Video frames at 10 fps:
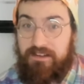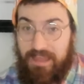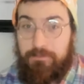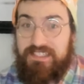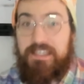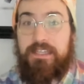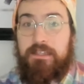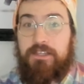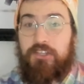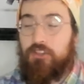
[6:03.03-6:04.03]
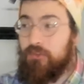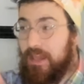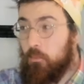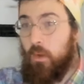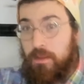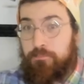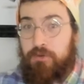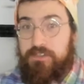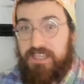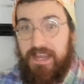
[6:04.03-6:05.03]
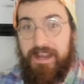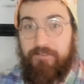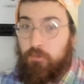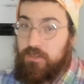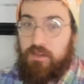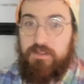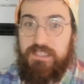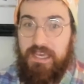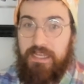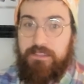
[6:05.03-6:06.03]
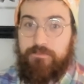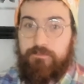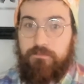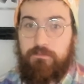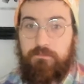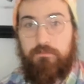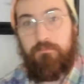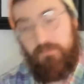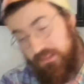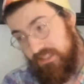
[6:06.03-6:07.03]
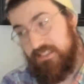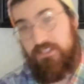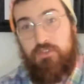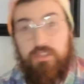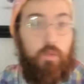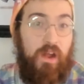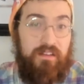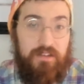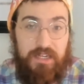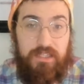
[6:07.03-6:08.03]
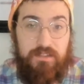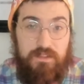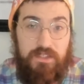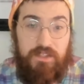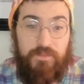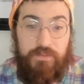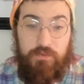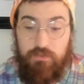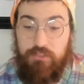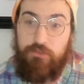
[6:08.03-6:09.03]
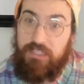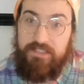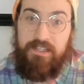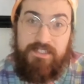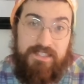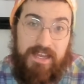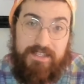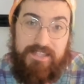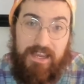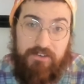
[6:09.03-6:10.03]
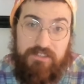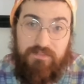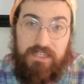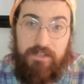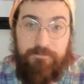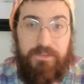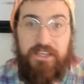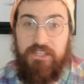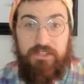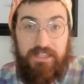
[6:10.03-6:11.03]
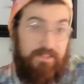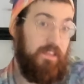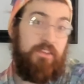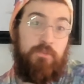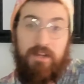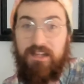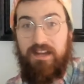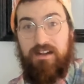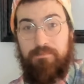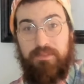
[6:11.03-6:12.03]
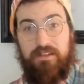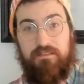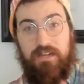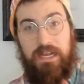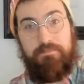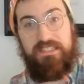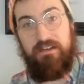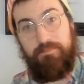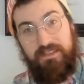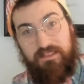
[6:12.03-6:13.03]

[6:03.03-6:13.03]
That was it. You get one per day. Everyone knows that. This you squandered it. You you clicked on a snack attackers video. You didn't think you were gonna get any political commentary, but